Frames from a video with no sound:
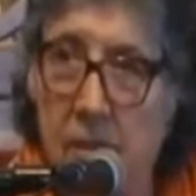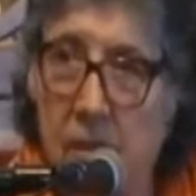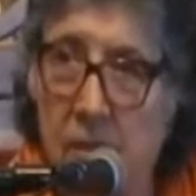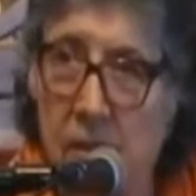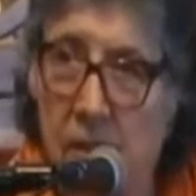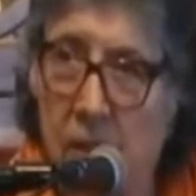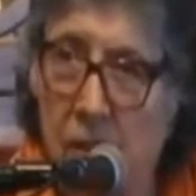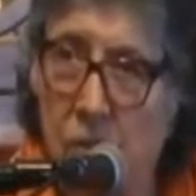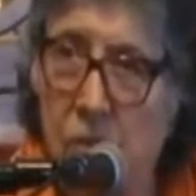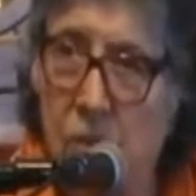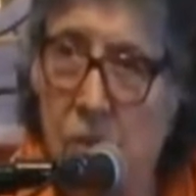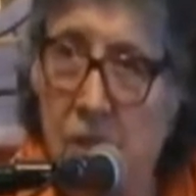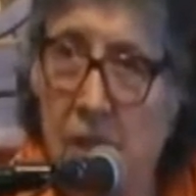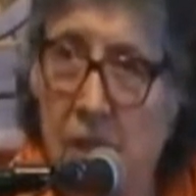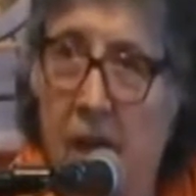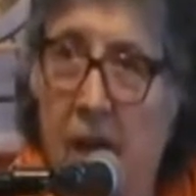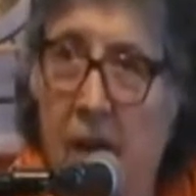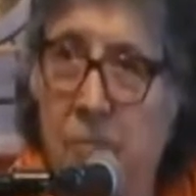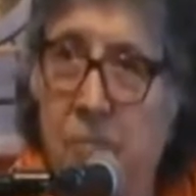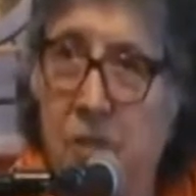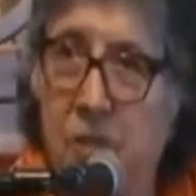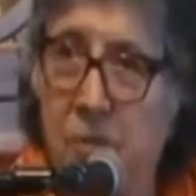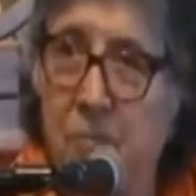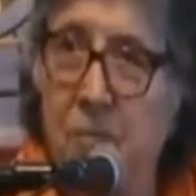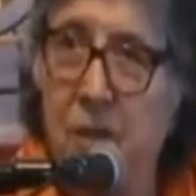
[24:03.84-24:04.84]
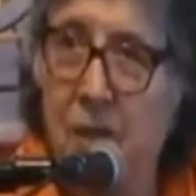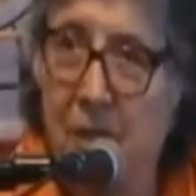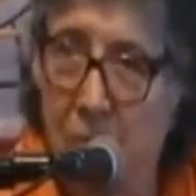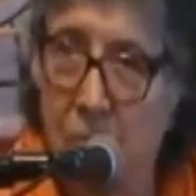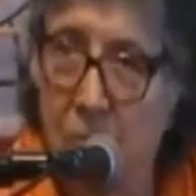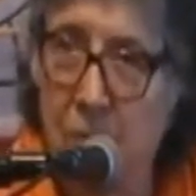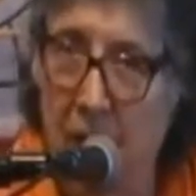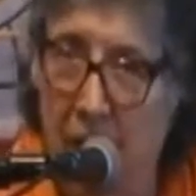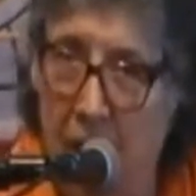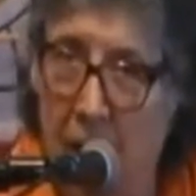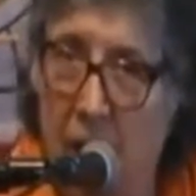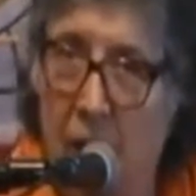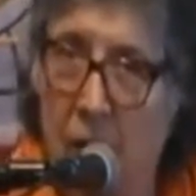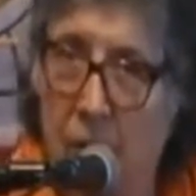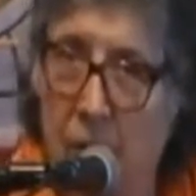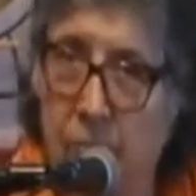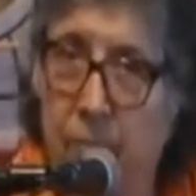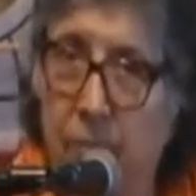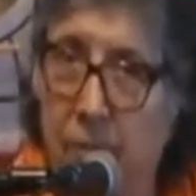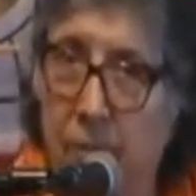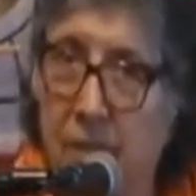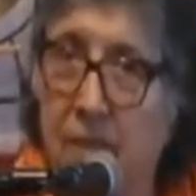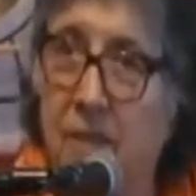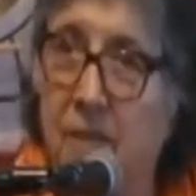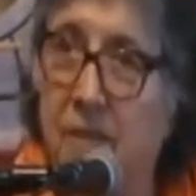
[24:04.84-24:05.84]
they're trying to pick me up
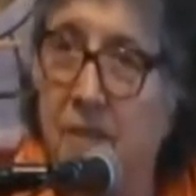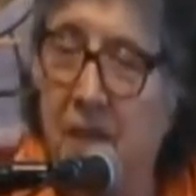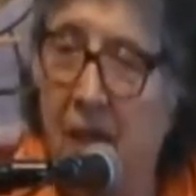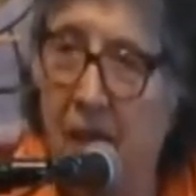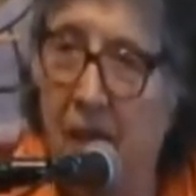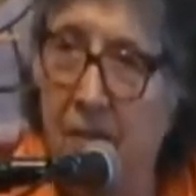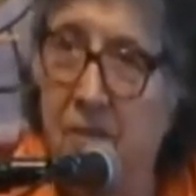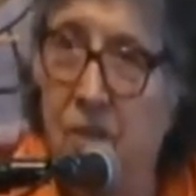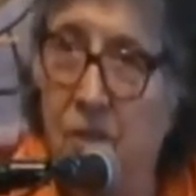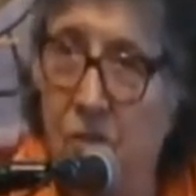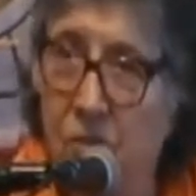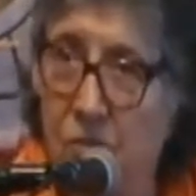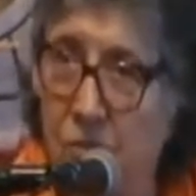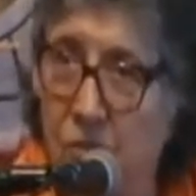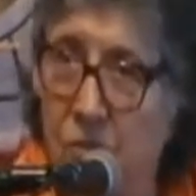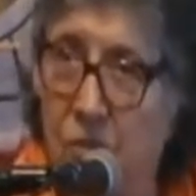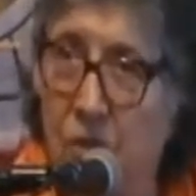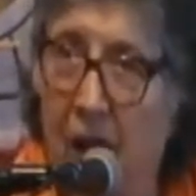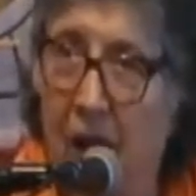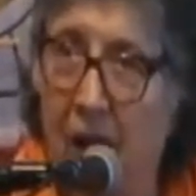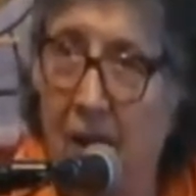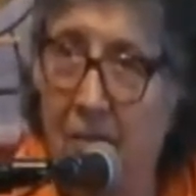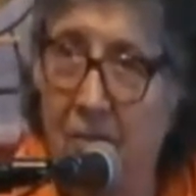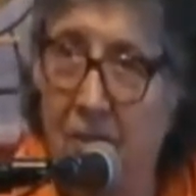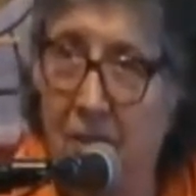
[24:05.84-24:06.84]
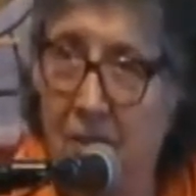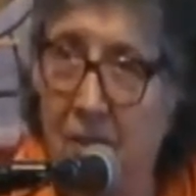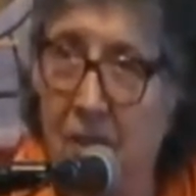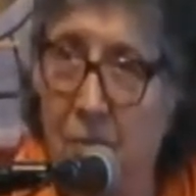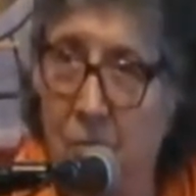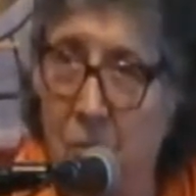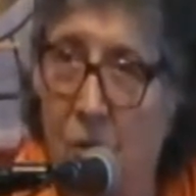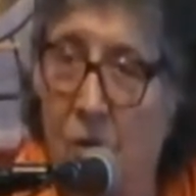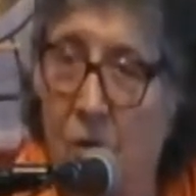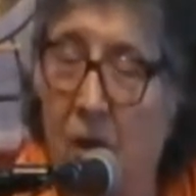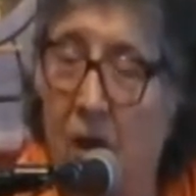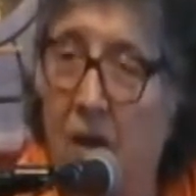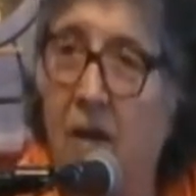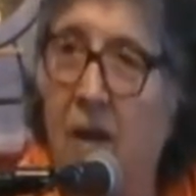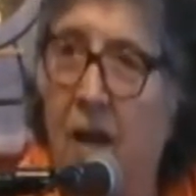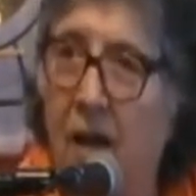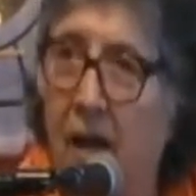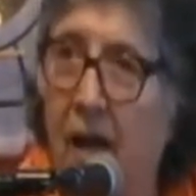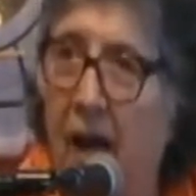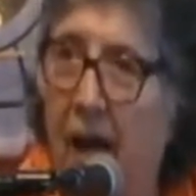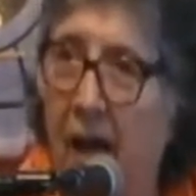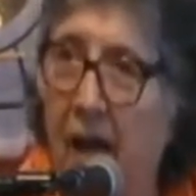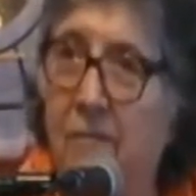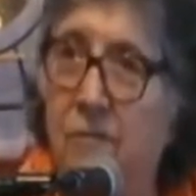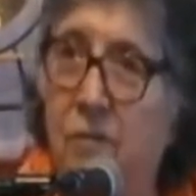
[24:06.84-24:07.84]
because I don't drive anymore.
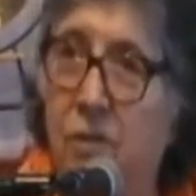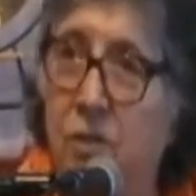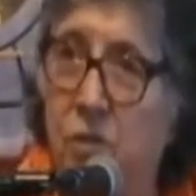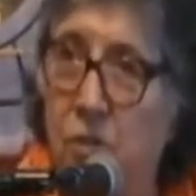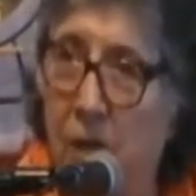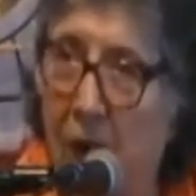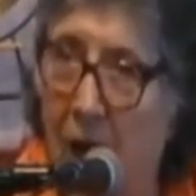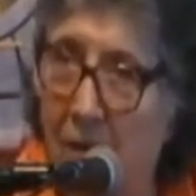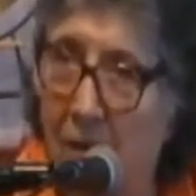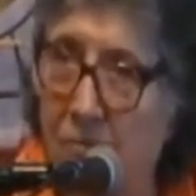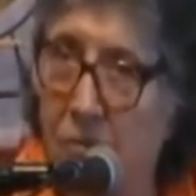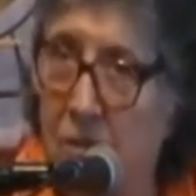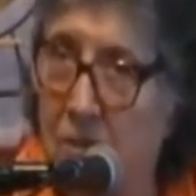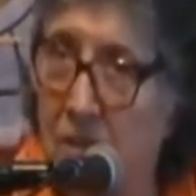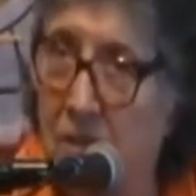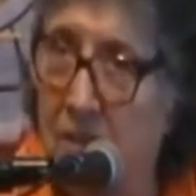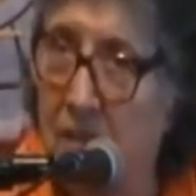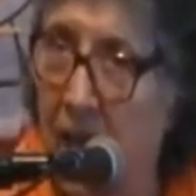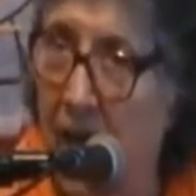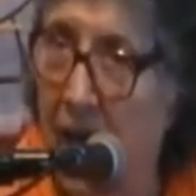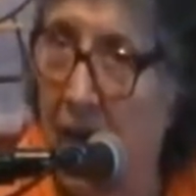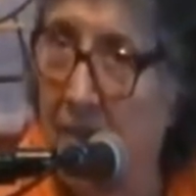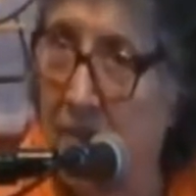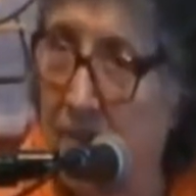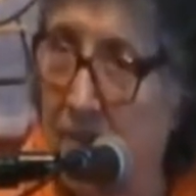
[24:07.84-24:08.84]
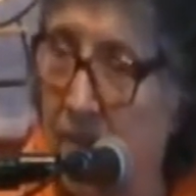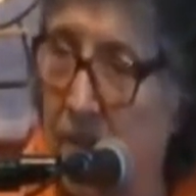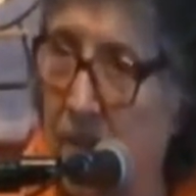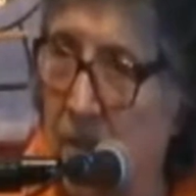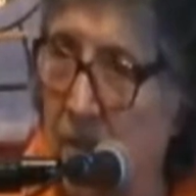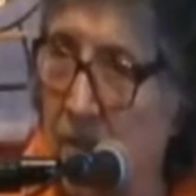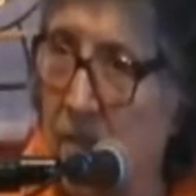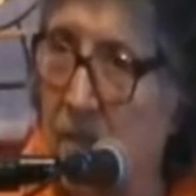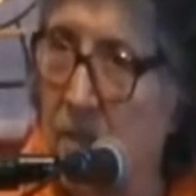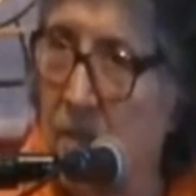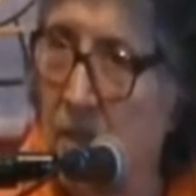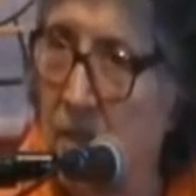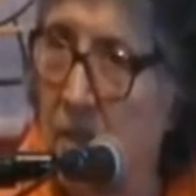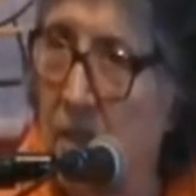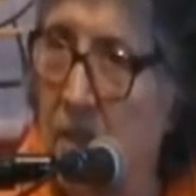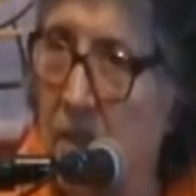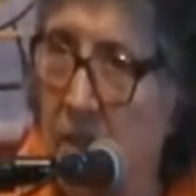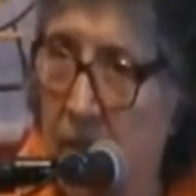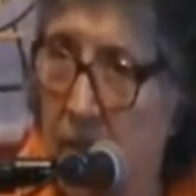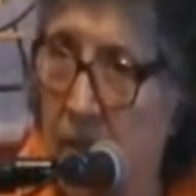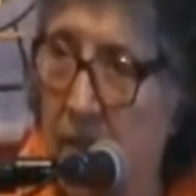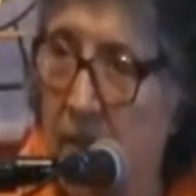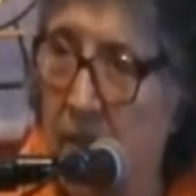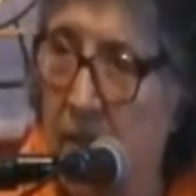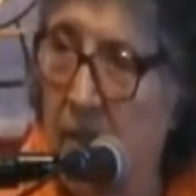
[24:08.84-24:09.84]
I have a driver's license
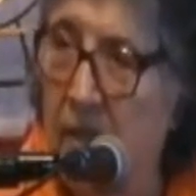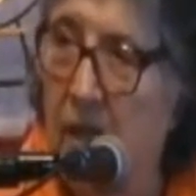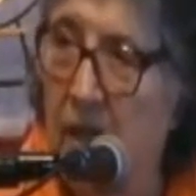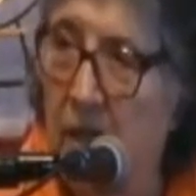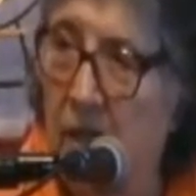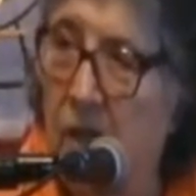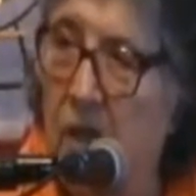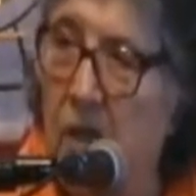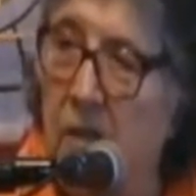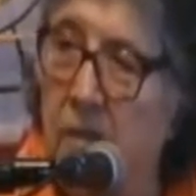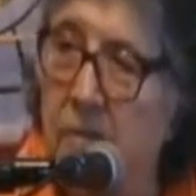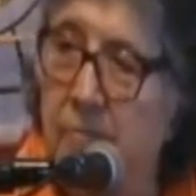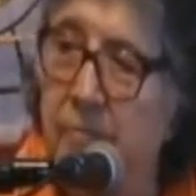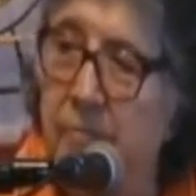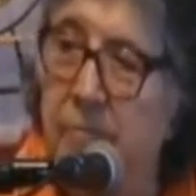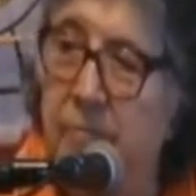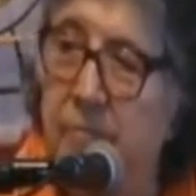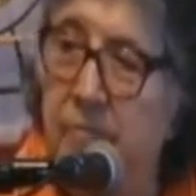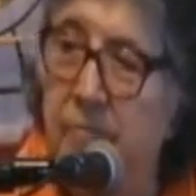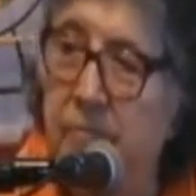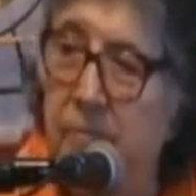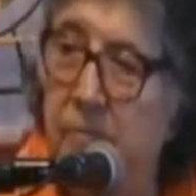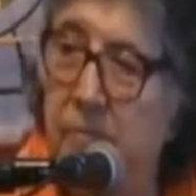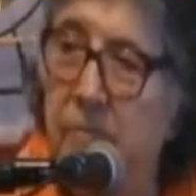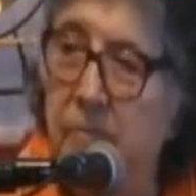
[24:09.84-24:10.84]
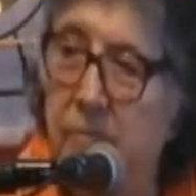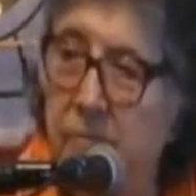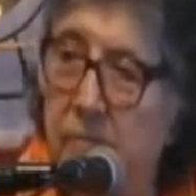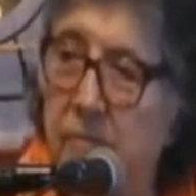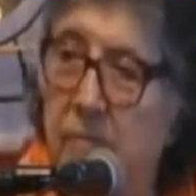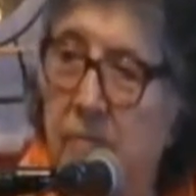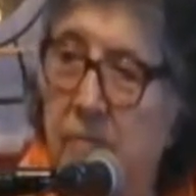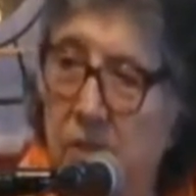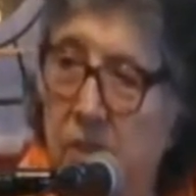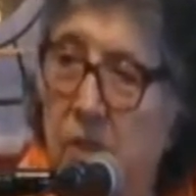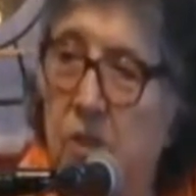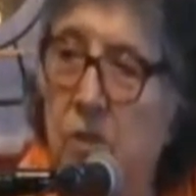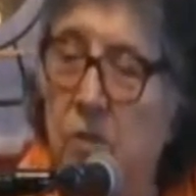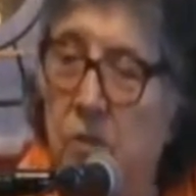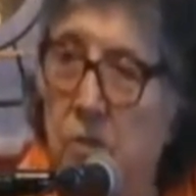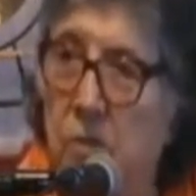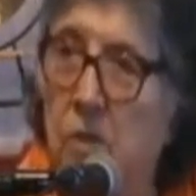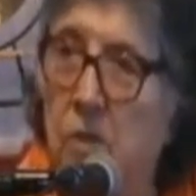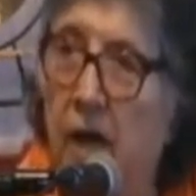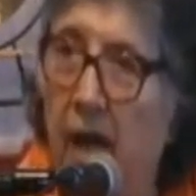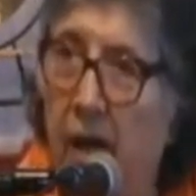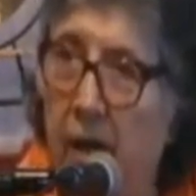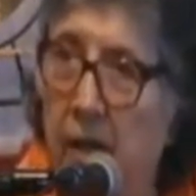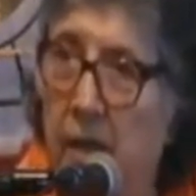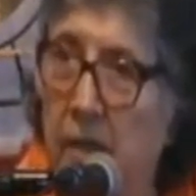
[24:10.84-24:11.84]
uh,
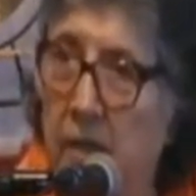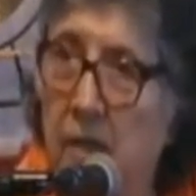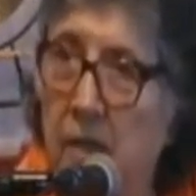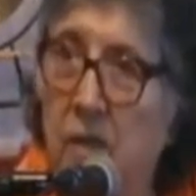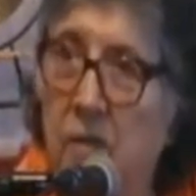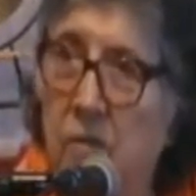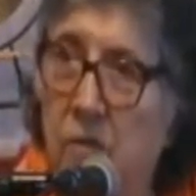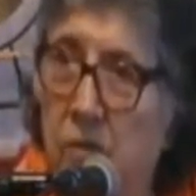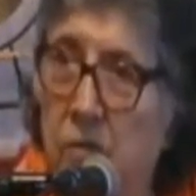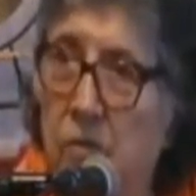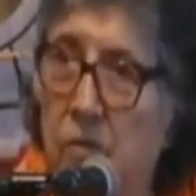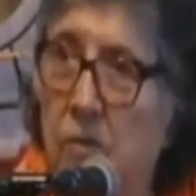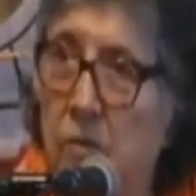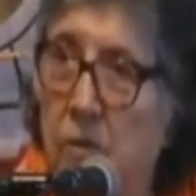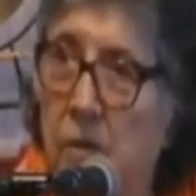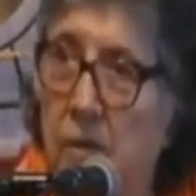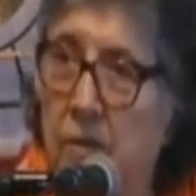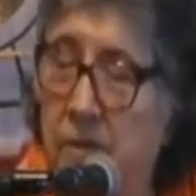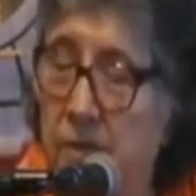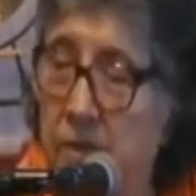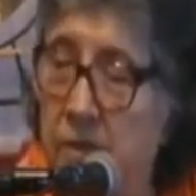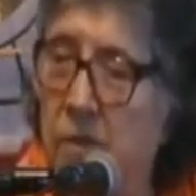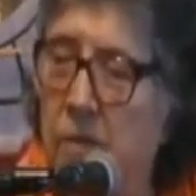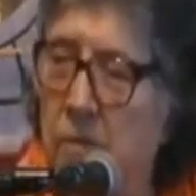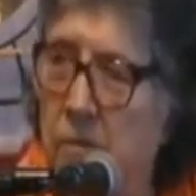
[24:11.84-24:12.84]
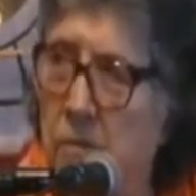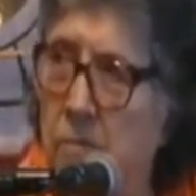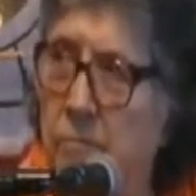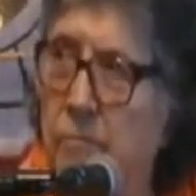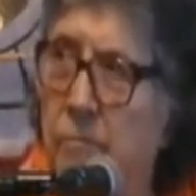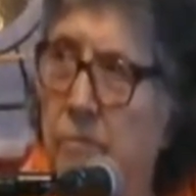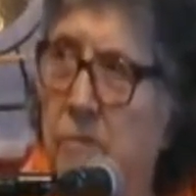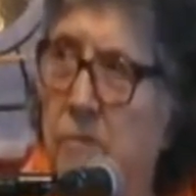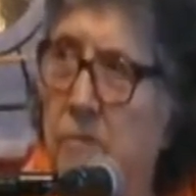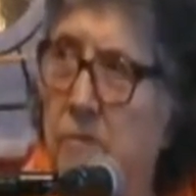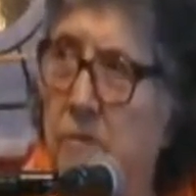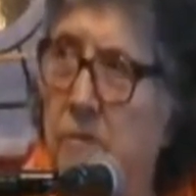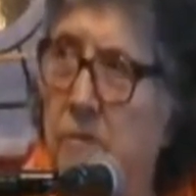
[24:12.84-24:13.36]
till 83 until